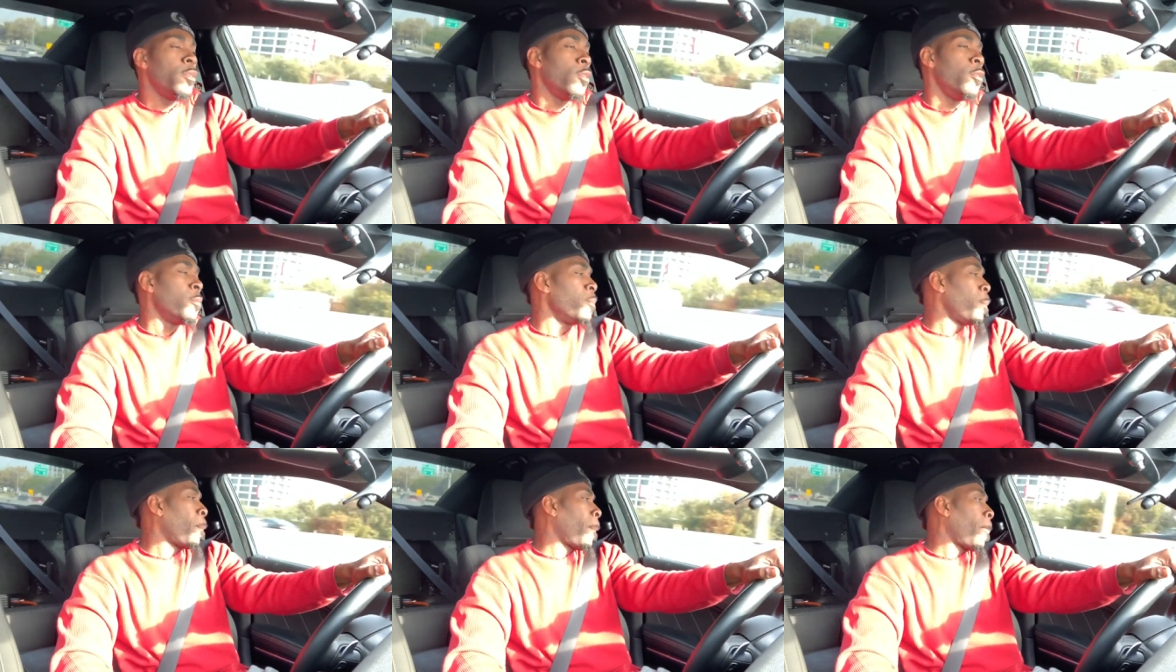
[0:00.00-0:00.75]
So,
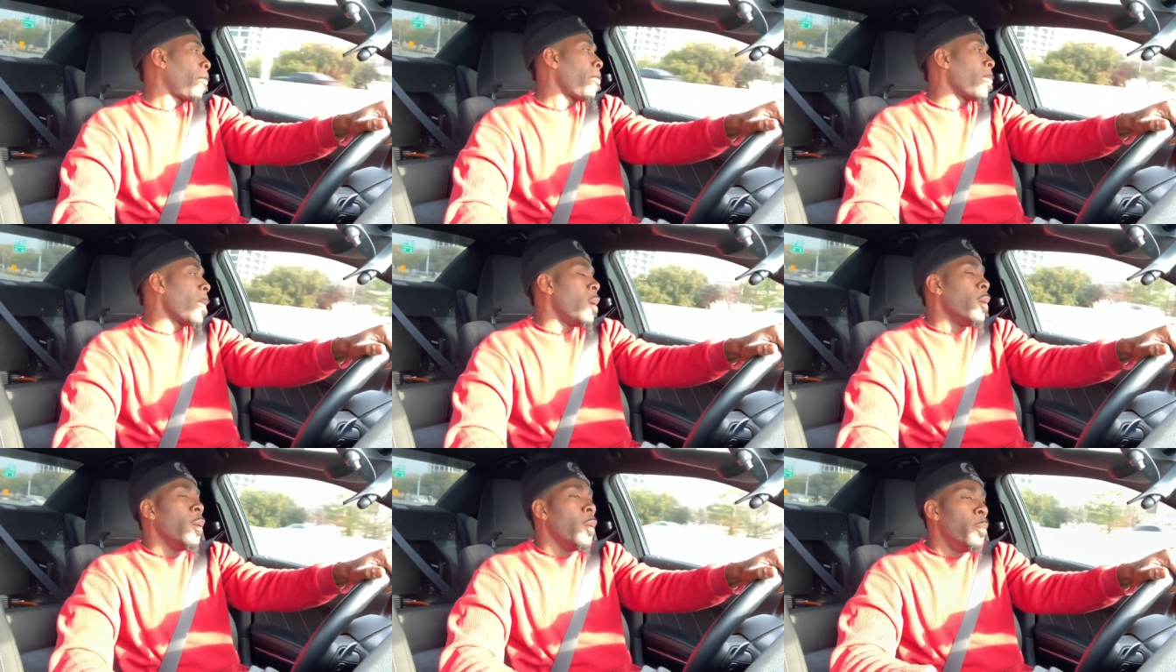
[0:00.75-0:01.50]

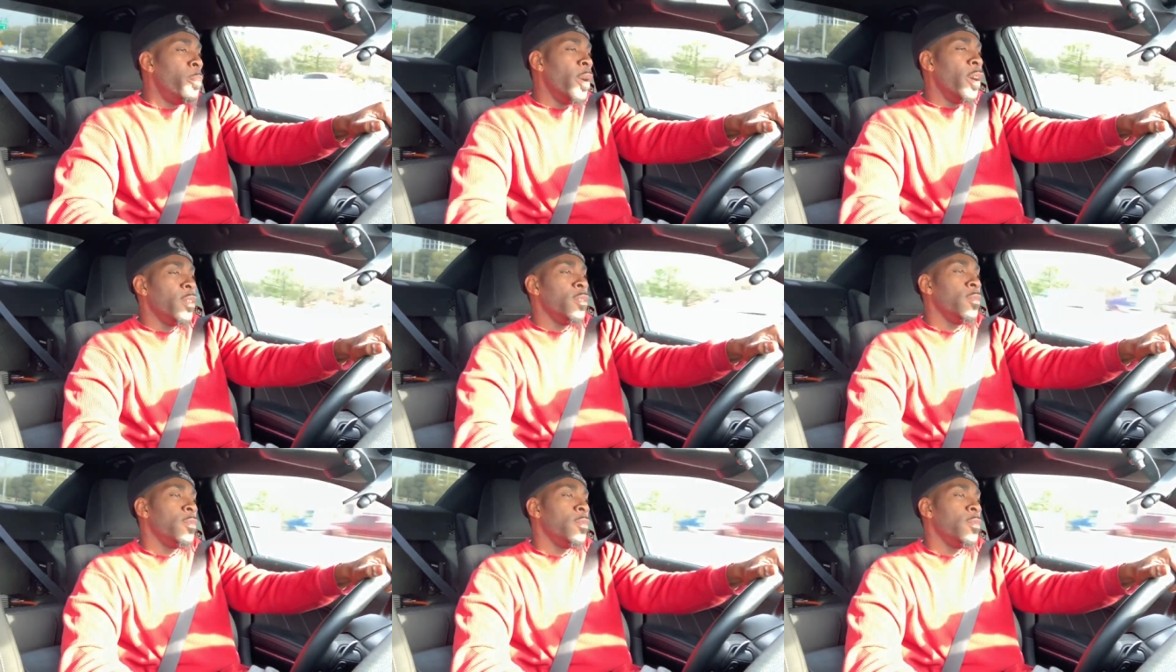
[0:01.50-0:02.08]
but